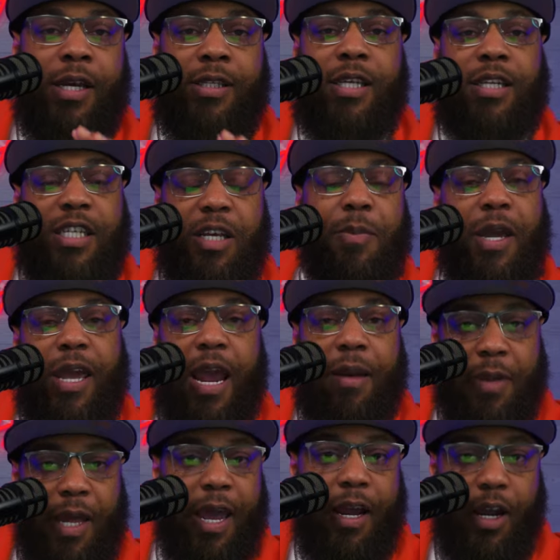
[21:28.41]
since he
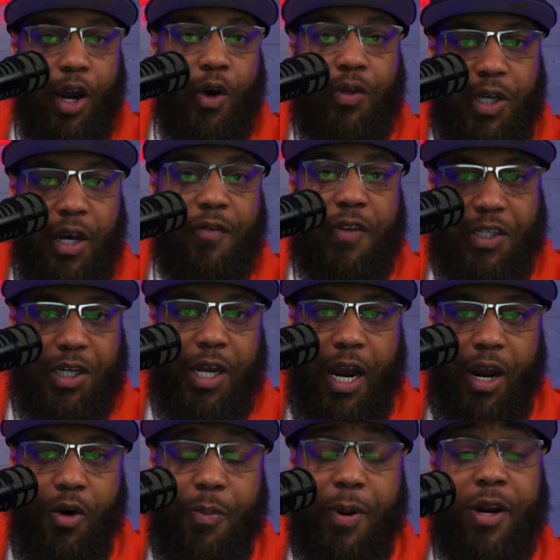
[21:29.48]
became the head coach of the
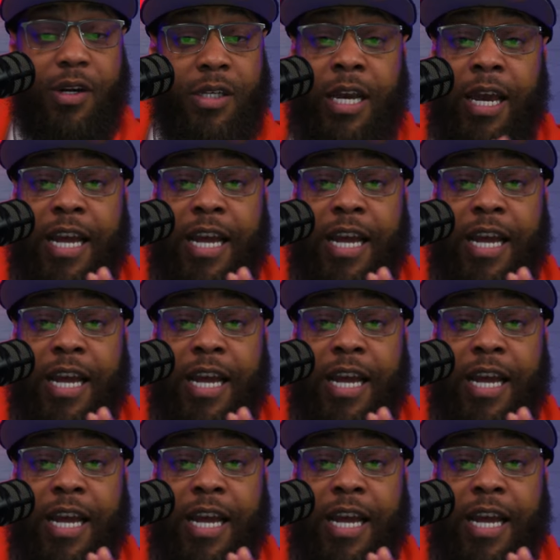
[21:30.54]
Chicago Bears.